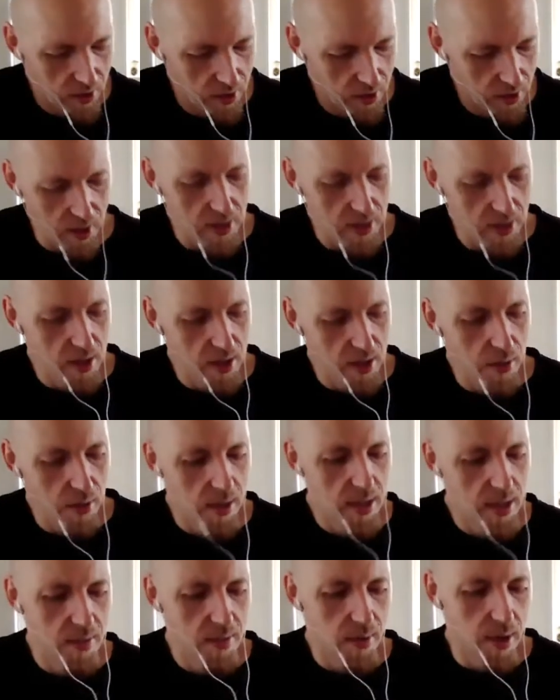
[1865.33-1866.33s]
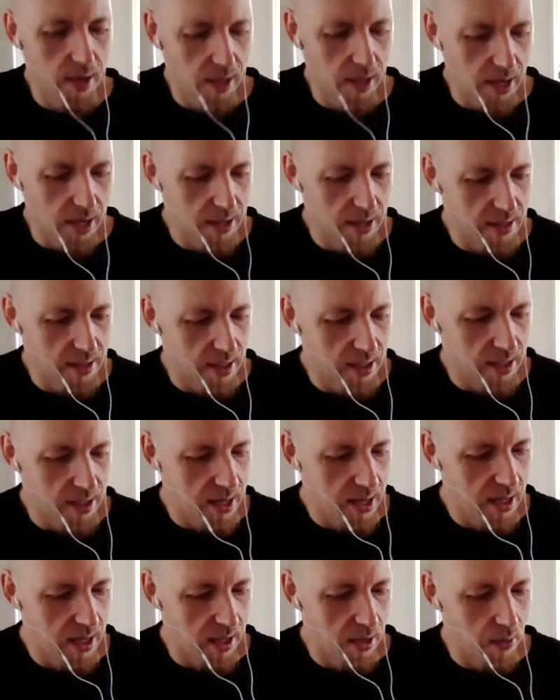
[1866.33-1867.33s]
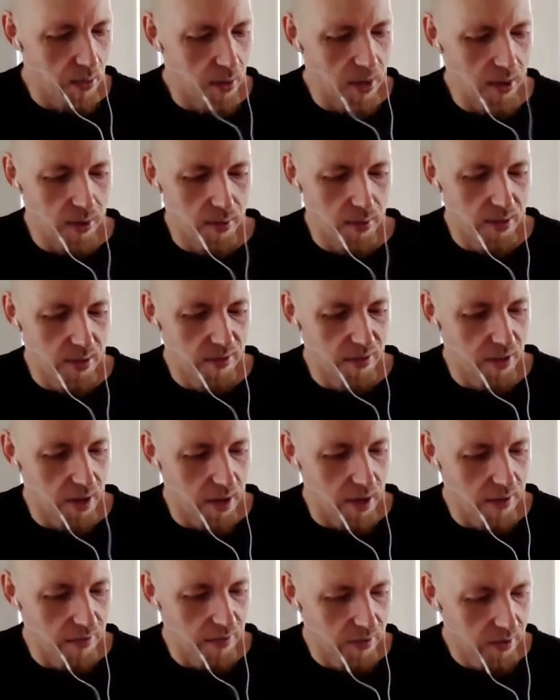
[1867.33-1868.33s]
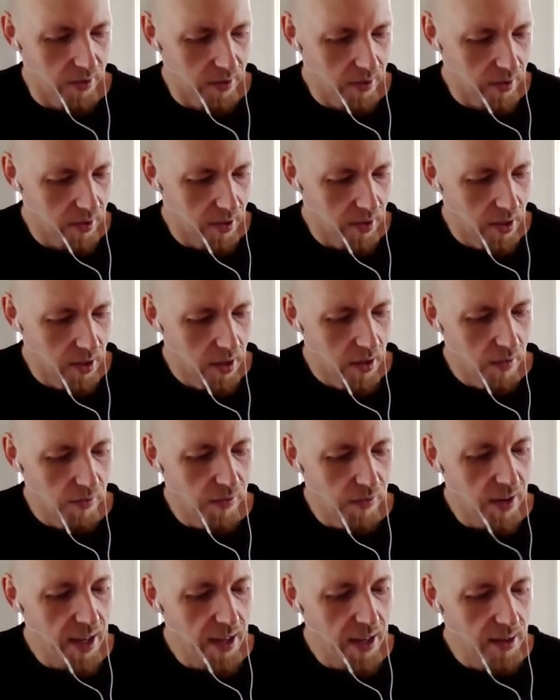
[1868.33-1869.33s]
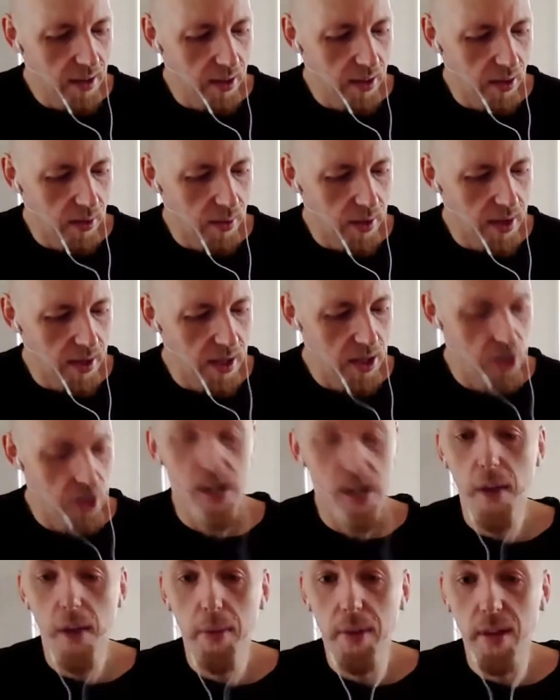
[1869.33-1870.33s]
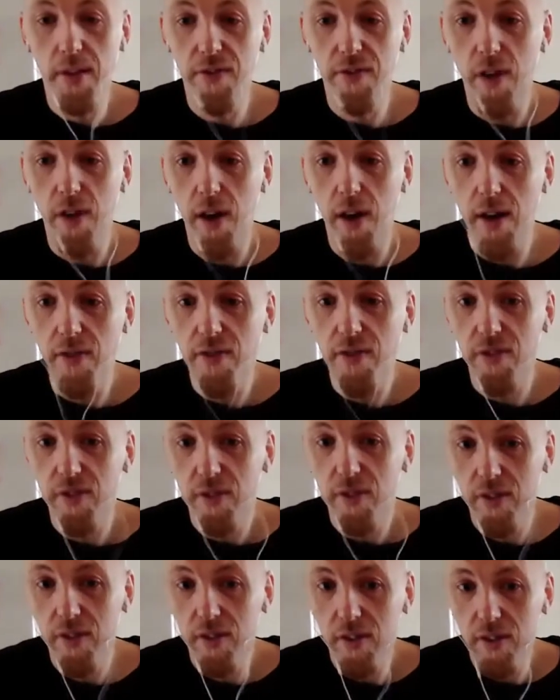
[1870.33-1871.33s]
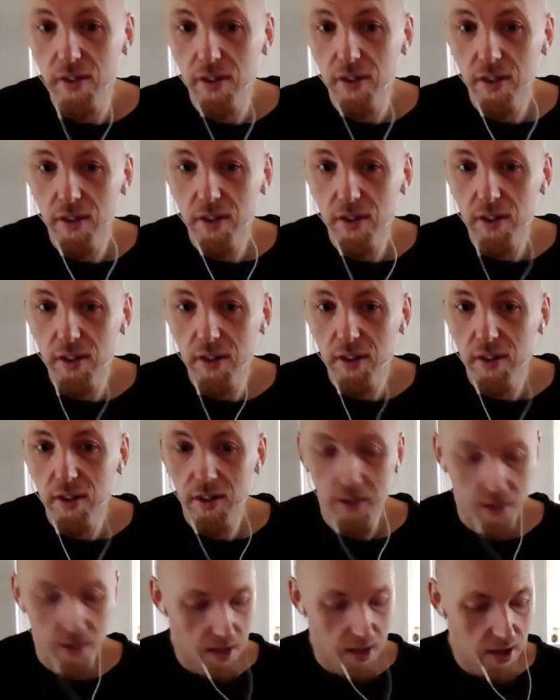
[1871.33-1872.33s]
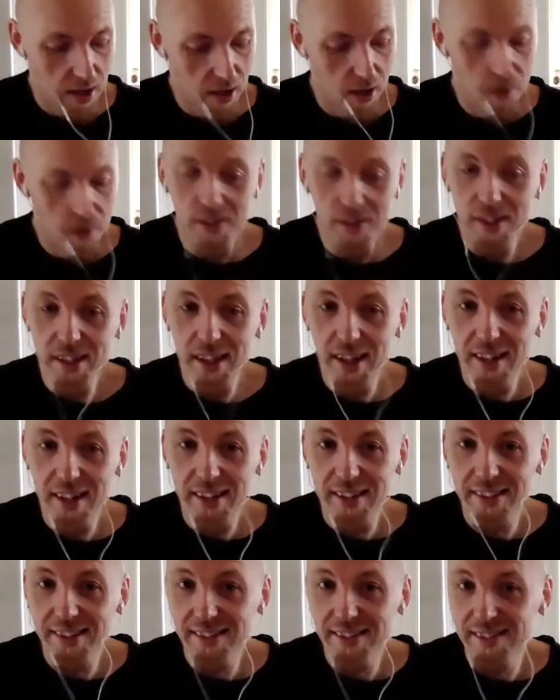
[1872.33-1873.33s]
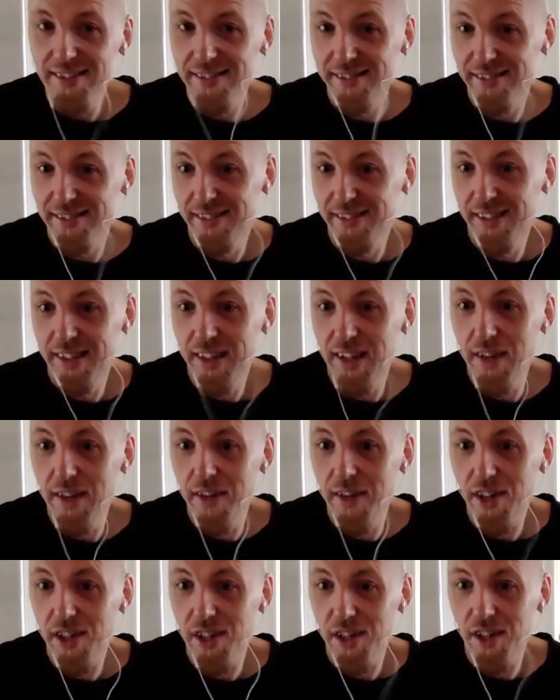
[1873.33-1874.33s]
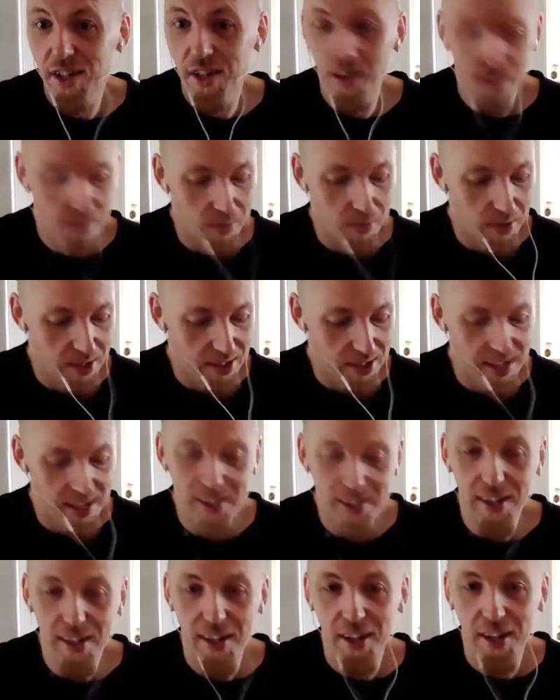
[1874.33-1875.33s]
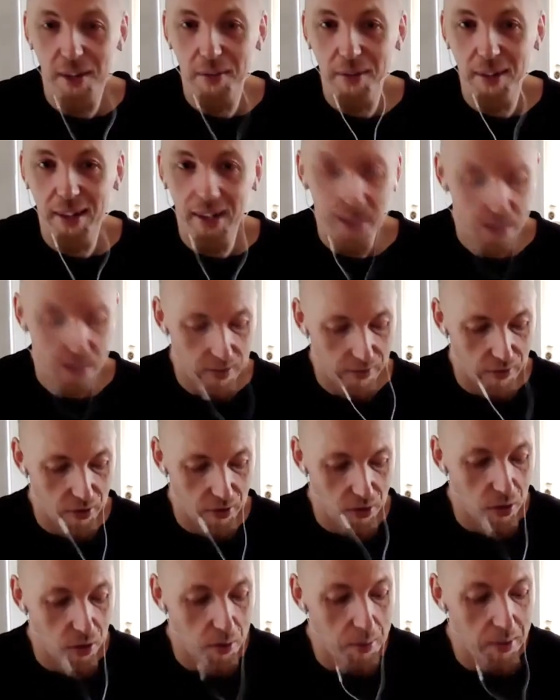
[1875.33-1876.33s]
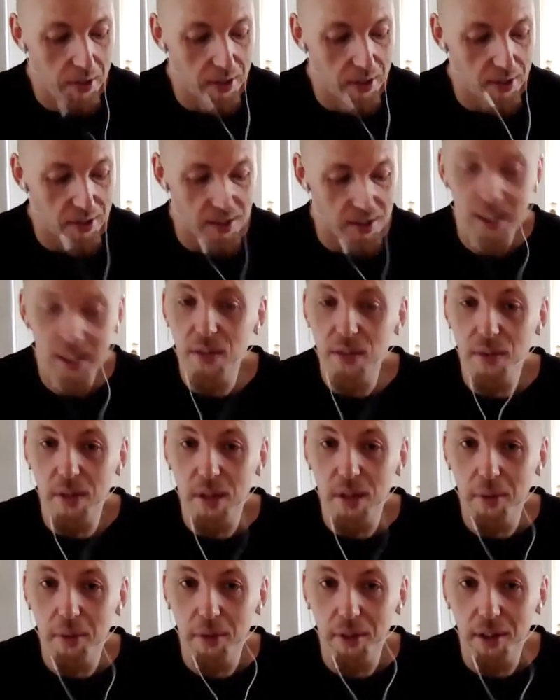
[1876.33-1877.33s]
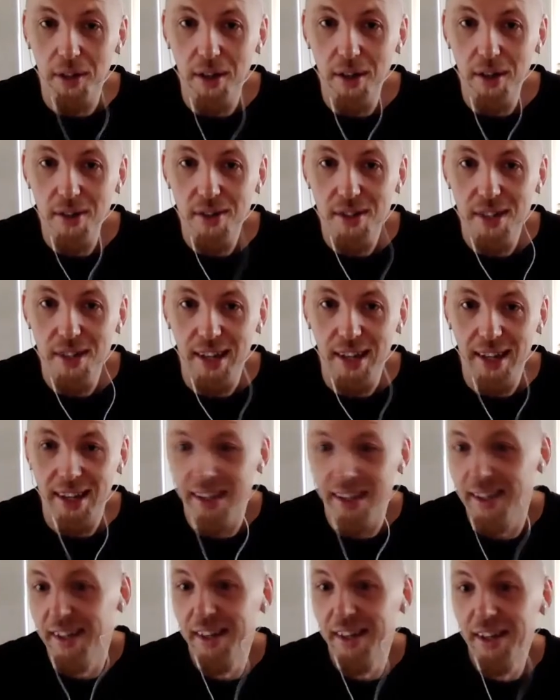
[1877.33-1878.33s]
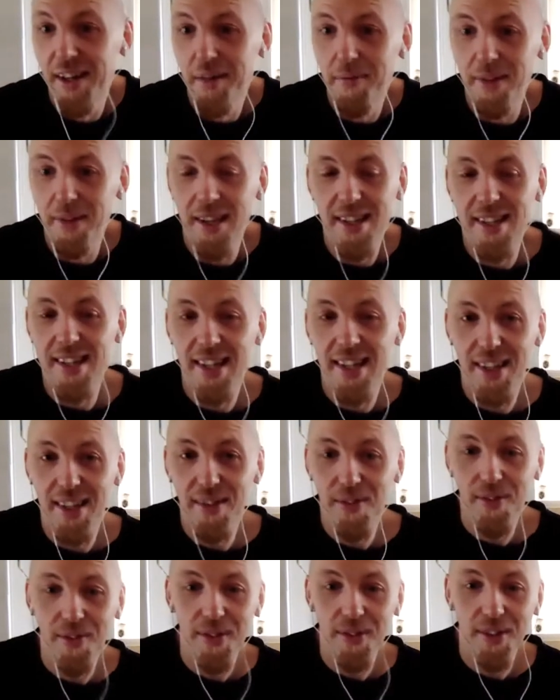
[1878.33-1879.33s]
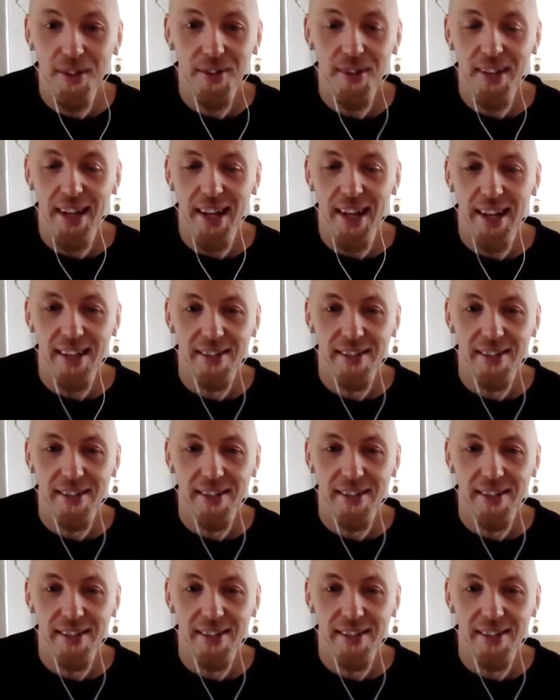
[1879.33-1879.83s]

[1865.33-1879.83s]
So there's no reason why you can't say take a one three five, flatten the three, sharpen the five, and all of a sudden you've actually got what sounds like a completely different chord because it is when you put the notes together. But there's nothing wrong with doing that.